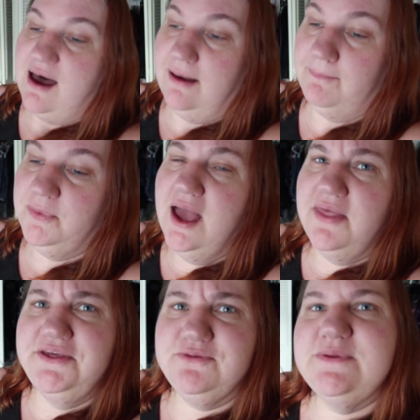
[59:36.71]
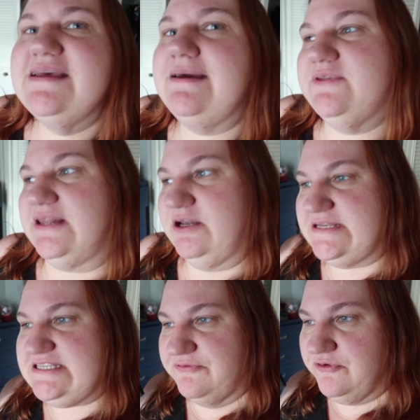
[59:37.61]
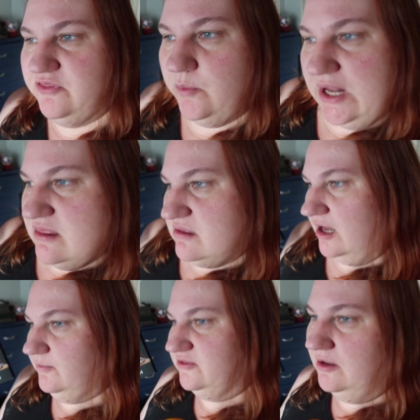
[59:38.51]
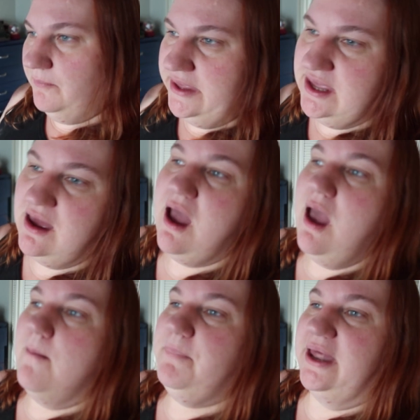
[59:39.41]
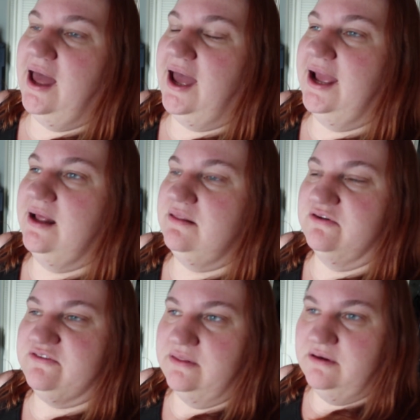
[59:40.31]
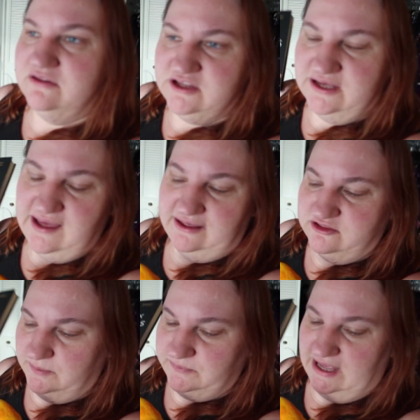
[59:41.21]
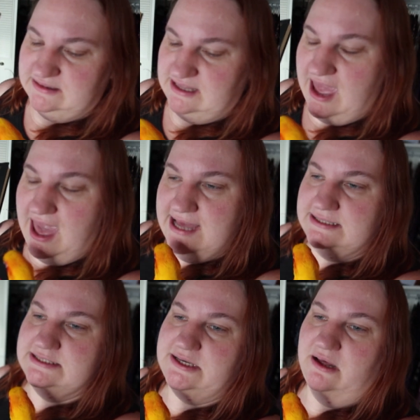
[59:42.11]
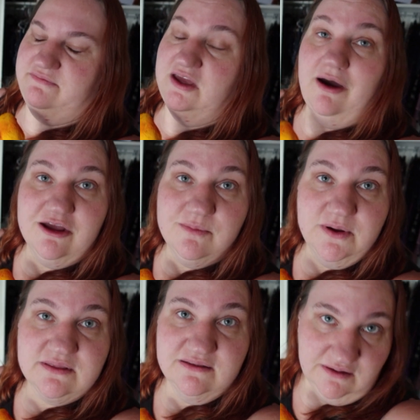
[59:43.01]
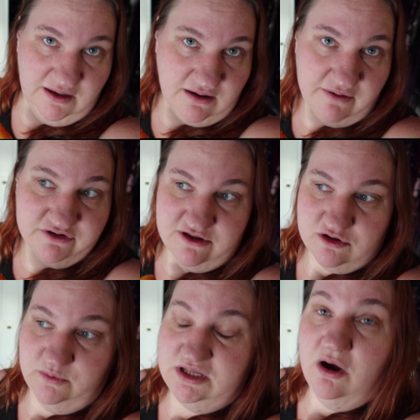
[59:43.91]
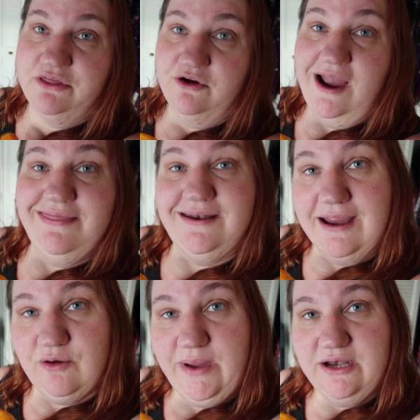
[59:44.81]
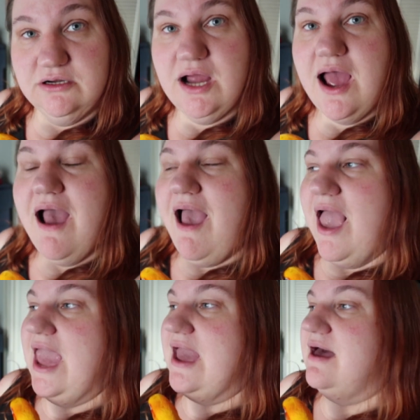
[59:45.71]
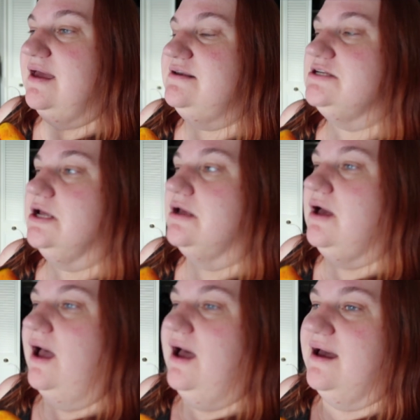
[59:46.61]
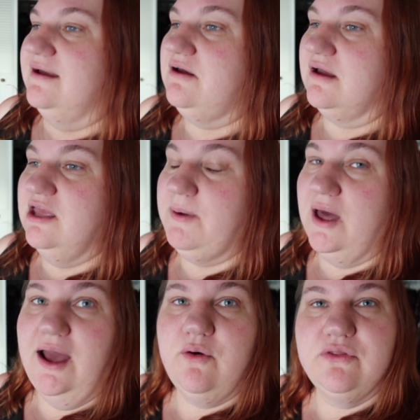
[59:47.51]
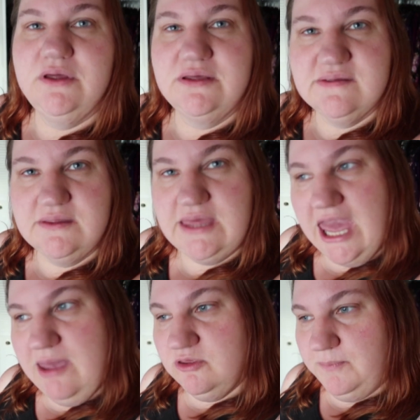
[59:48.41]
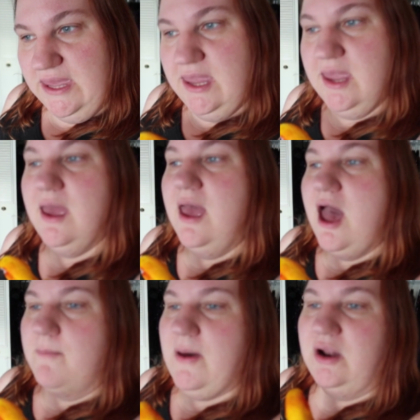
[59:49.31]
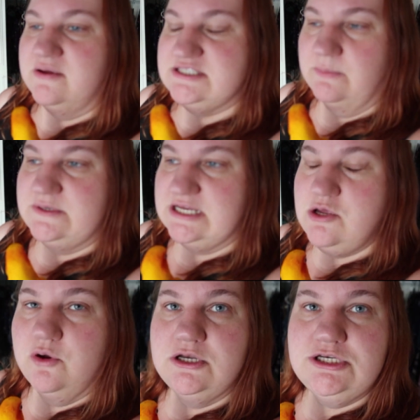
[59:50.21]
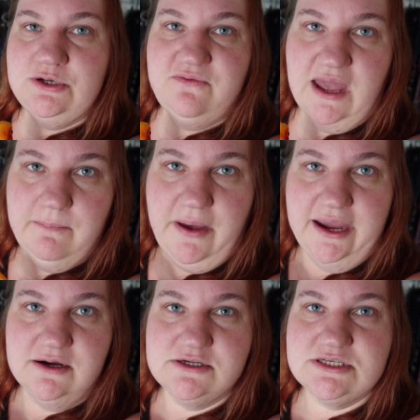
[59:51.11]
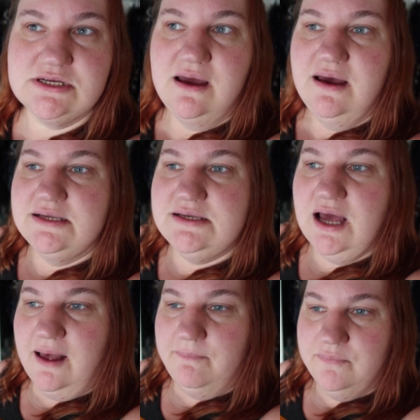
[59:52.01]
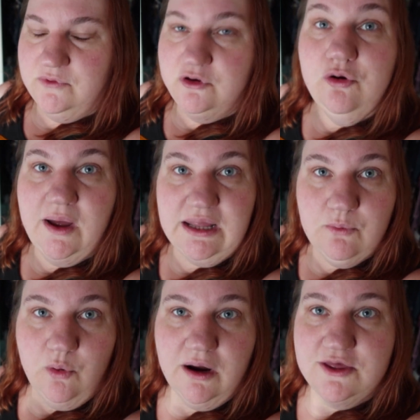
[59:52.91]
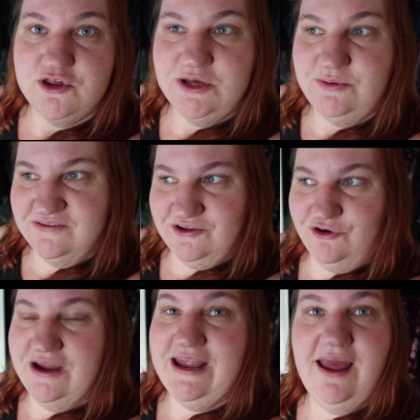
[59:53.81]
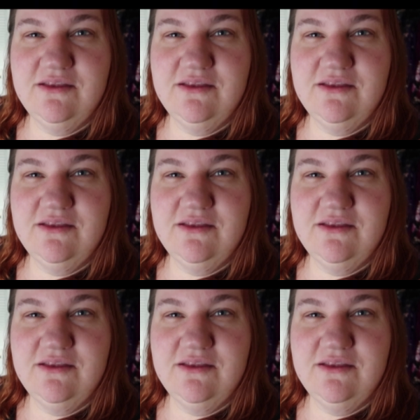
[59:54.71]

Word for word: Um, this was, it was a little bit different than what I thought it was going to be, but I, there's a little excerpt at the end of the audiobook that's a conversation with the author and the narrator. And uh, talking about how this came to be about how someone said you couldn't do vampires um, new anymore and she disagreed.